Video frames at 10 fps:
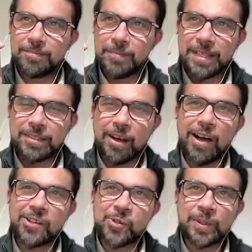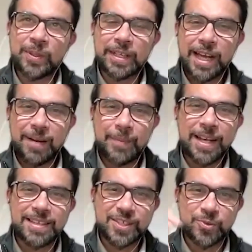make the argument that
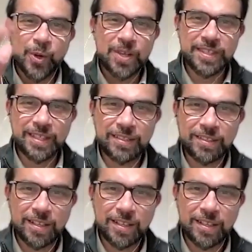Hamas is worse than